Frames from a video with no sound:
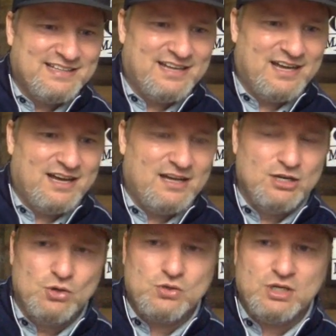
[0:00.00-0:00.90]

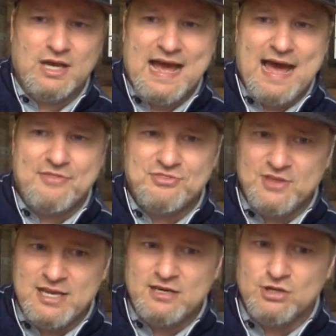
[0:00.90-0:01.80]
Luka, I
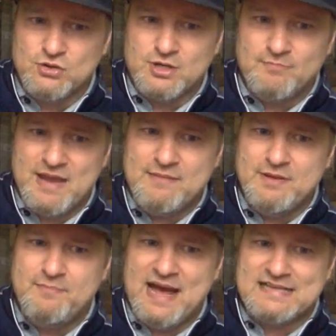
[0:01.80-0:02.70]
think Luka may
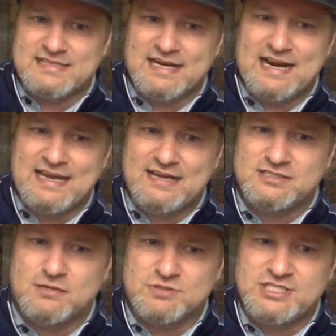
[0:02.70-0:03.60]
be back tonight. I got
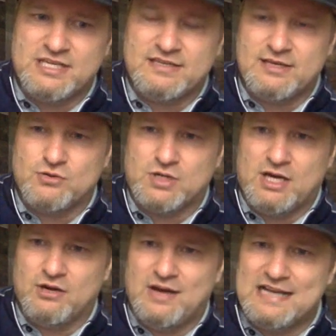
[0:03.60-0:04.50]
to double check that,
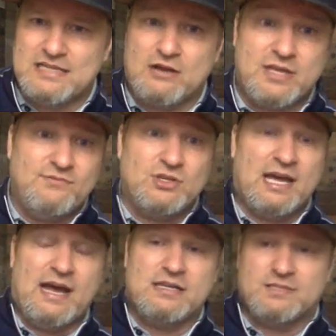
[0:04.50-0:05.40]
O'Connell. I'll give you
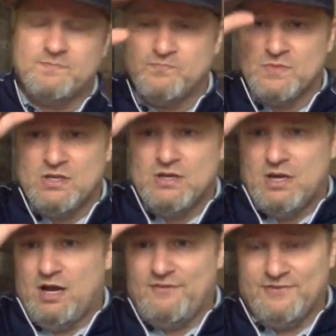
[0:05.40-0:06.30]
guys,
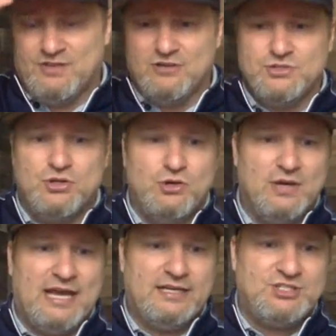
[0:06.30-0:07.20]
for those of you who
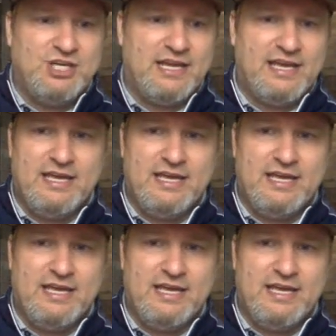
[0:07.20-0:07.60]
like to check